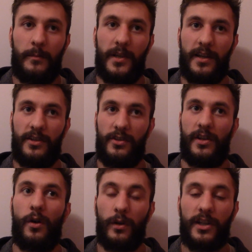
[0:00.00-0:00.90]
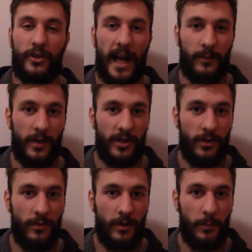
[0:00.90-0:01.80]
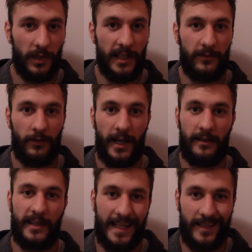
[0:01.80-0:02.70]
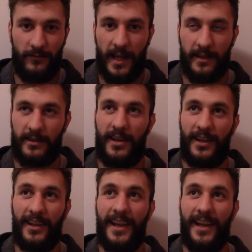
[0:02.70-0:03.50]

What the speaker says: because you can only attract what you believe, right? That's advanced.